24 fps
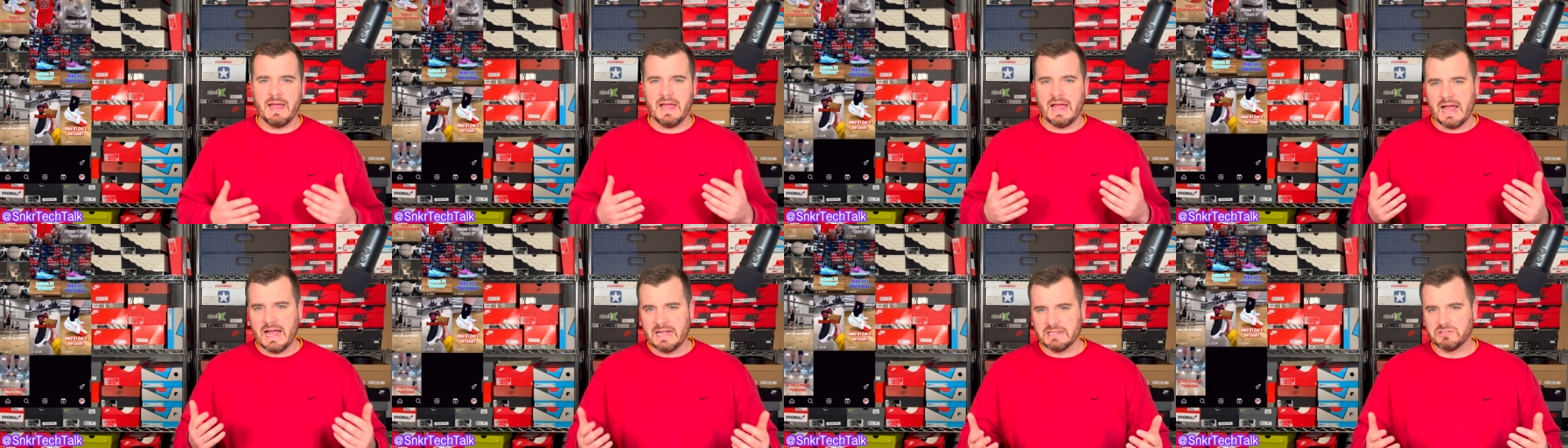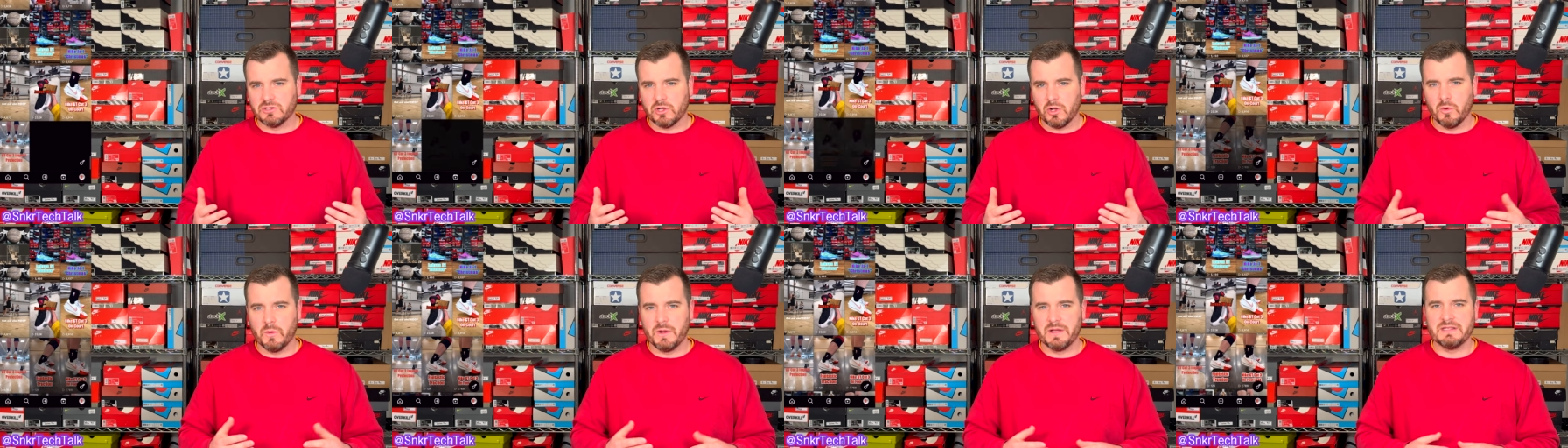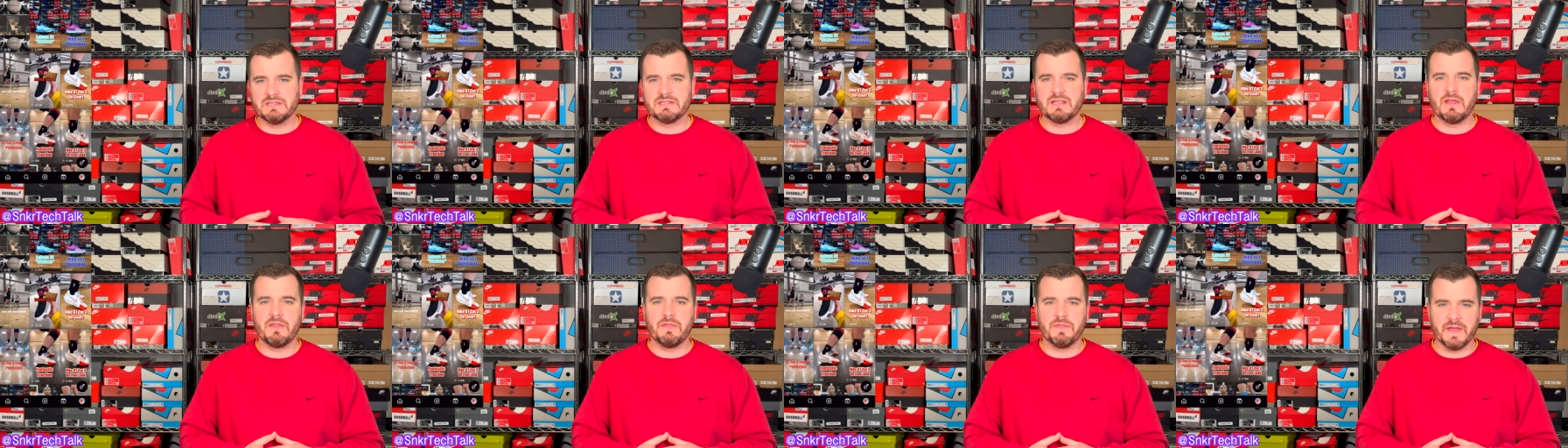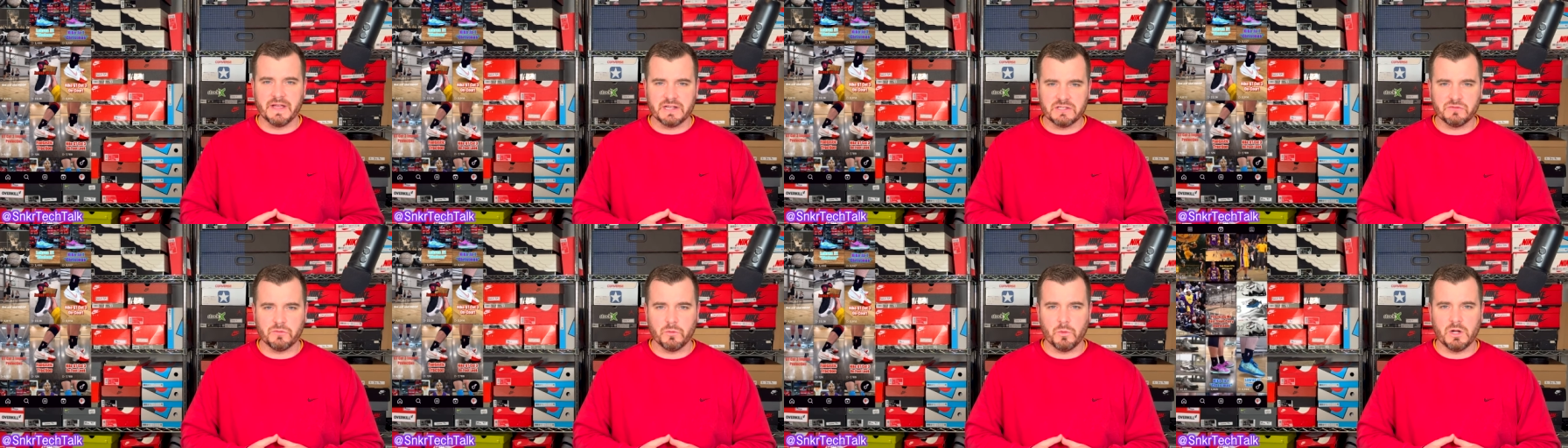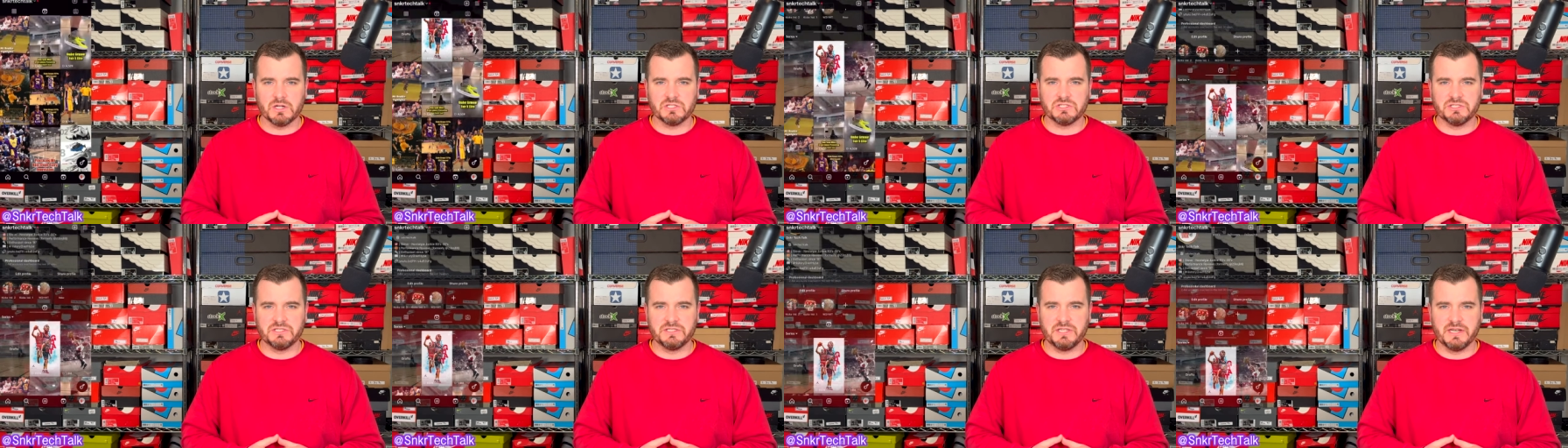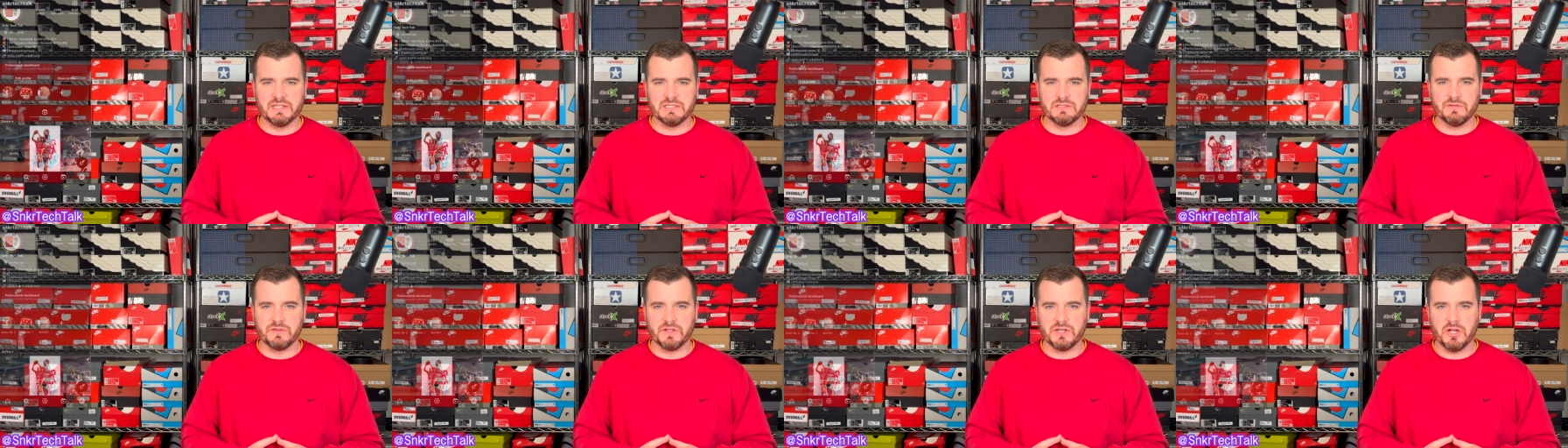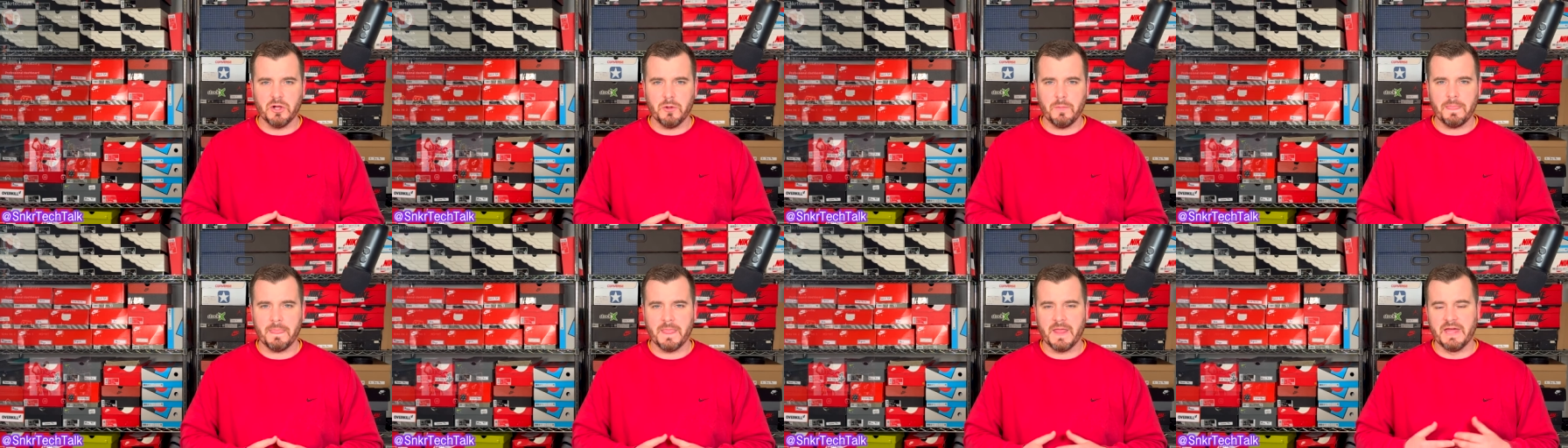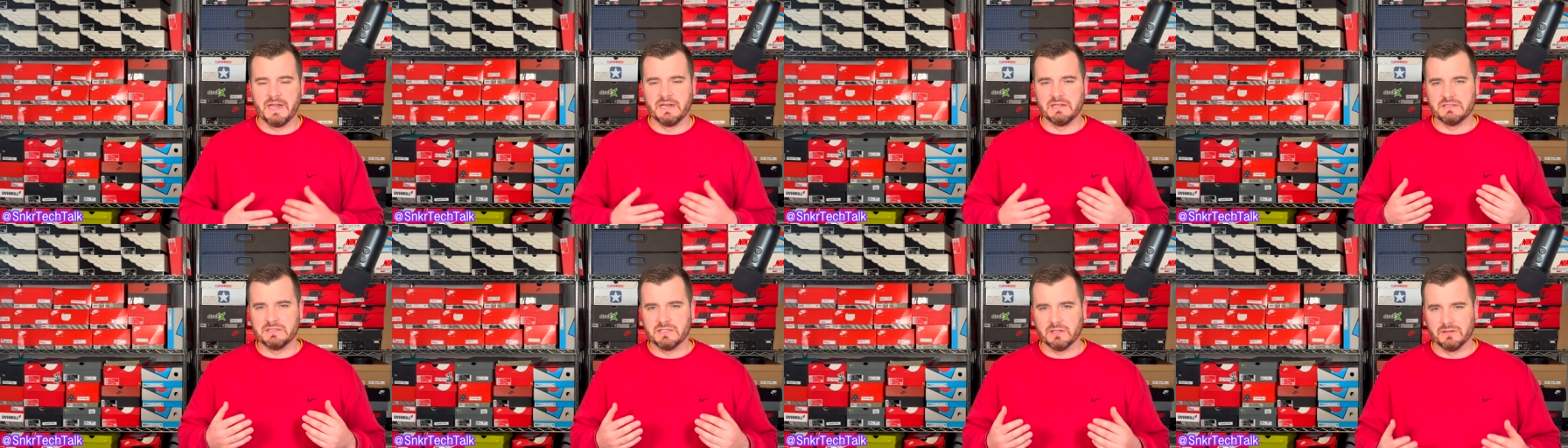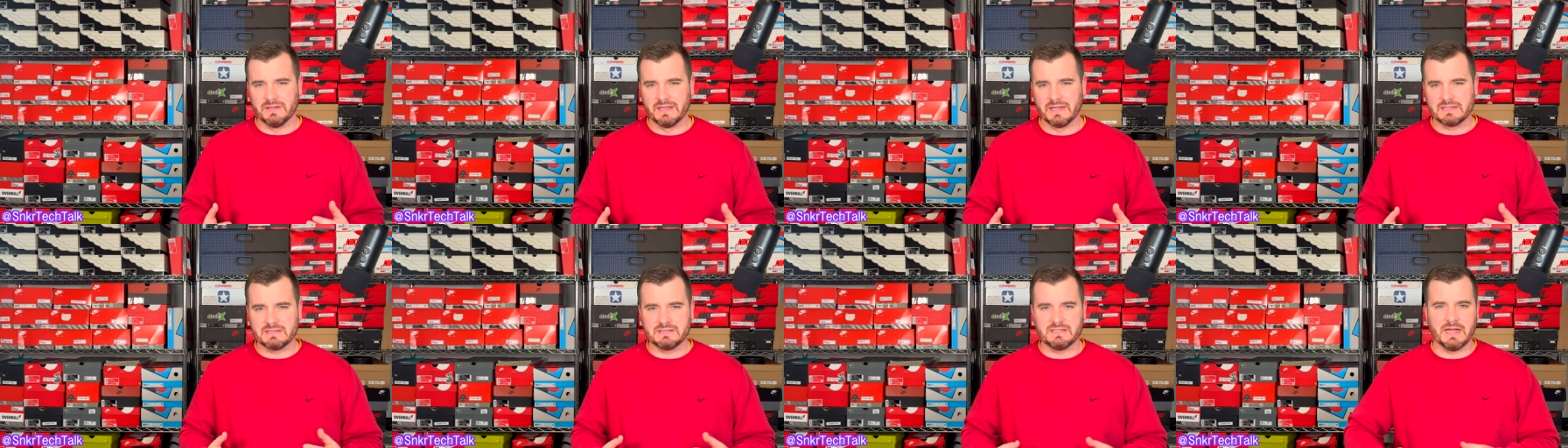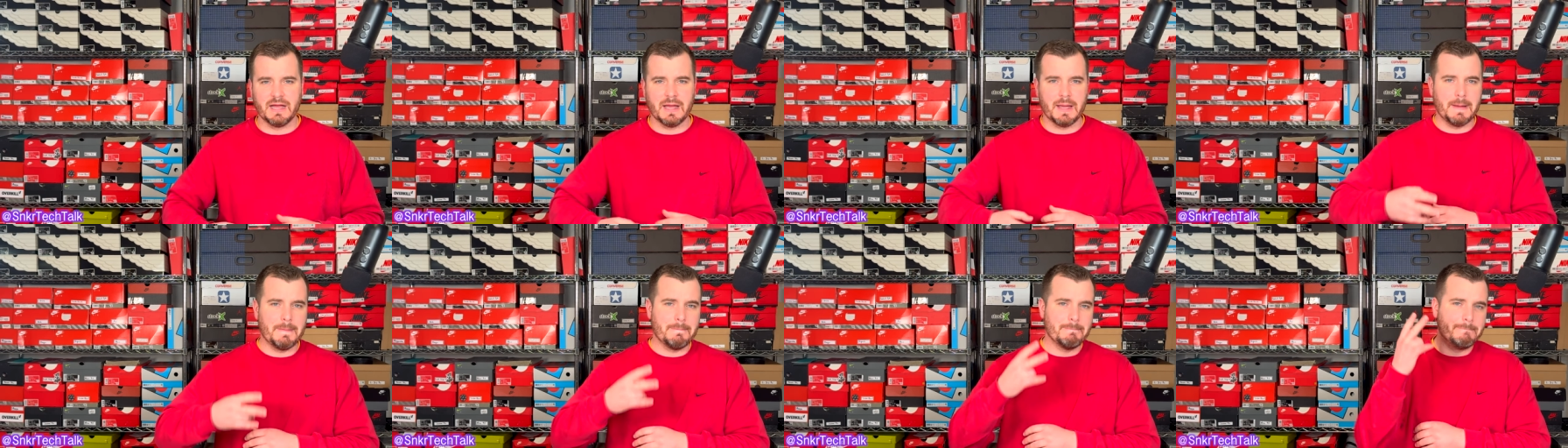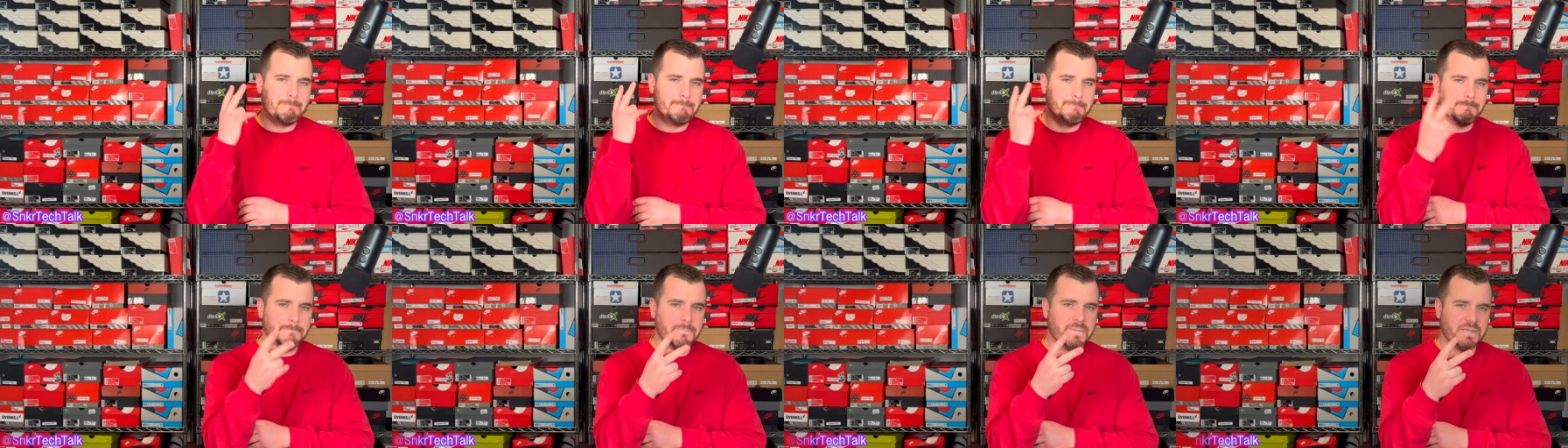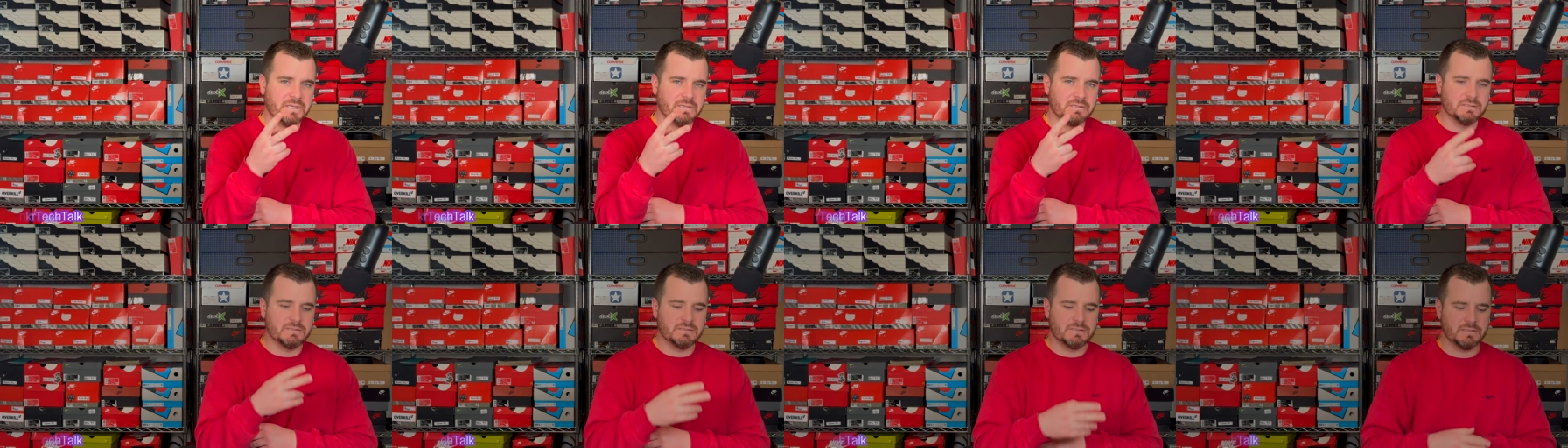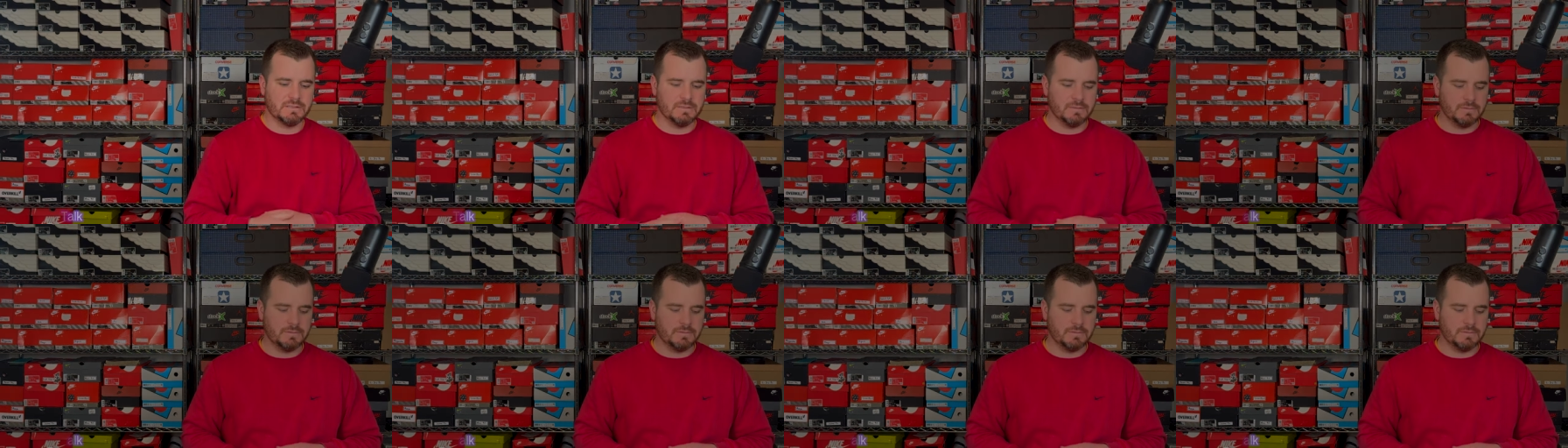As always, thanks for watching today's video, and until next time, peace.